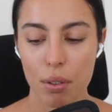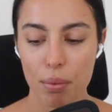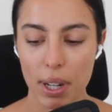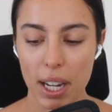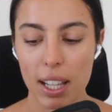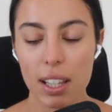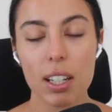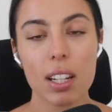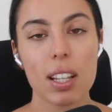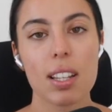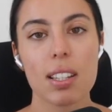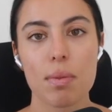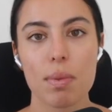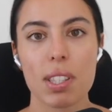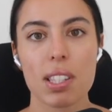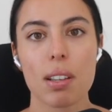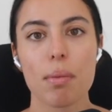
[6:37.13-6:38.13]
The reality
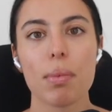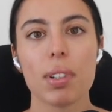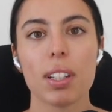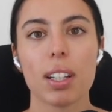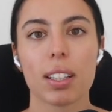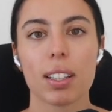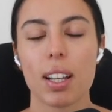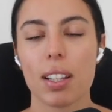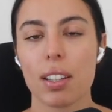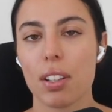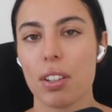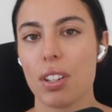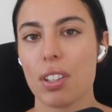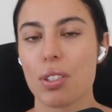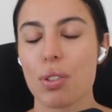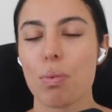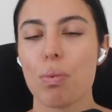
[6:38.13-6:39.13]
is, with someone like that you
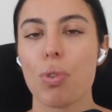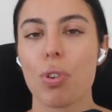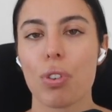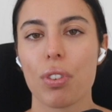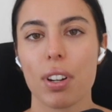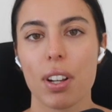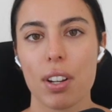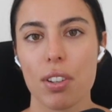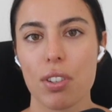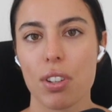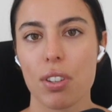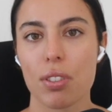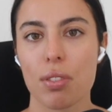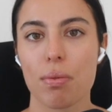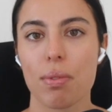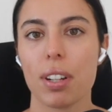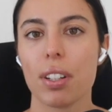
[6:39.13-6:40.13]
need to walk on
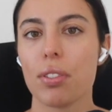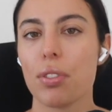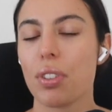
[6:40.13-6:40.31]
eggshells around,